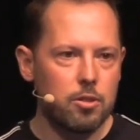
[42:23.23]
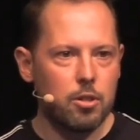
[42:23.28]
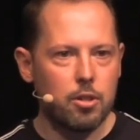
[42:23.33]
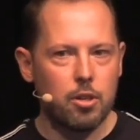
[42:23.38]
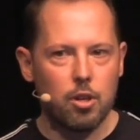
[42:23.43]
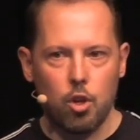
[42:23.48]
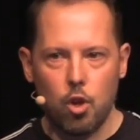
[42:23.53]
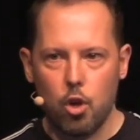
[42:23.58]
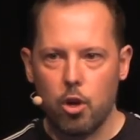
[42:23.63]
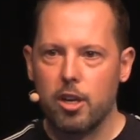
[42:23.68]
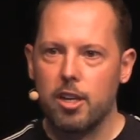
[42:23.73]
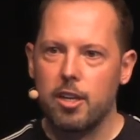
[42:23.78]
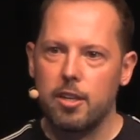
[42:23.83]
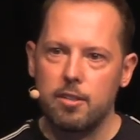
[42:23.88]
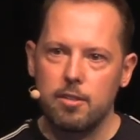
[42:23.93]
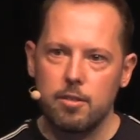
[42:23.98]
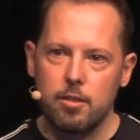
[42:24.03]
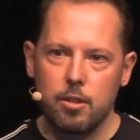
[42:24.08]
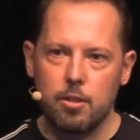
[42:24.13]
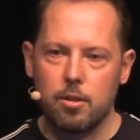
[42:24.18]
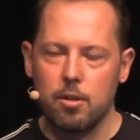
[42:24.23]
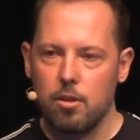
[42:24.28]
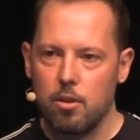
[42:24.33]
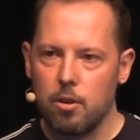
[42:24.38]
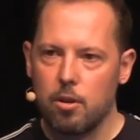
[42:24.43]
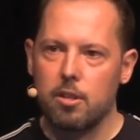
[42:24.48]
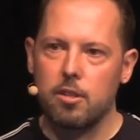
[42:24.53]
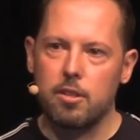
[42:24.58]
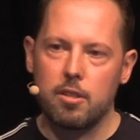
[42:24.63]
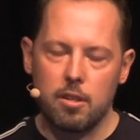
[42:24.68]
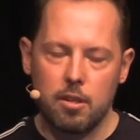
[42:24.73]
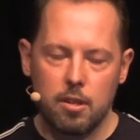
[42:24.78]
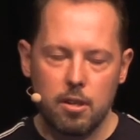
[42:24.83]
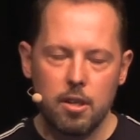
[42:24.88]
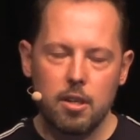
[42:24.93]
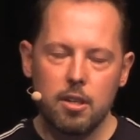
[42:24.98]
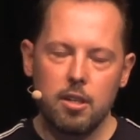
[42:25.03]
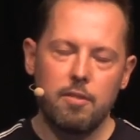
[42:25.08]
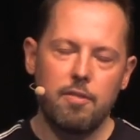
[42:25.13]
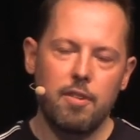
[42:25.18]
You can look at it, you can look at the
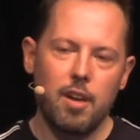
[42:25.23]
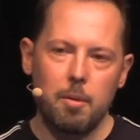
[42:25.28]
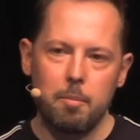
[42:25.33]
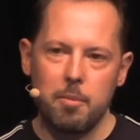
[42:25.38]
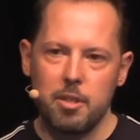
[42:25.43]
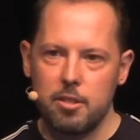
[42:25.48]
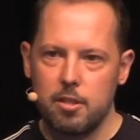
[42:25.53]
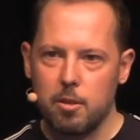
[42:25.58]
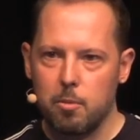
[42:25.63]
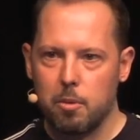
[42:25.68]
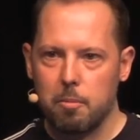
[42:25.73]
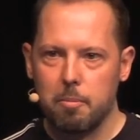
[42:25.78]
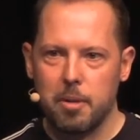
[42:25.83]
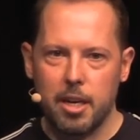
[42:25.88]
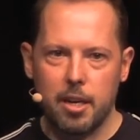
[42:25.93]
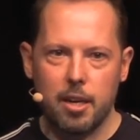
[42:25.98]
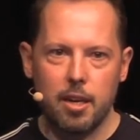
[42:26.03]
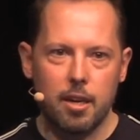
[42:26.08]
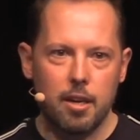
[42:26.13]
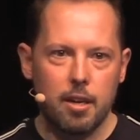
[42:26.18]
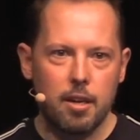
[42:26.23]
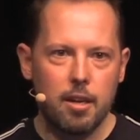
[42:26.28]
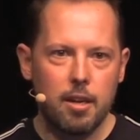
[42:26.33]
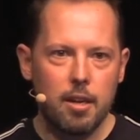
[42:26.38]
developments that we're making.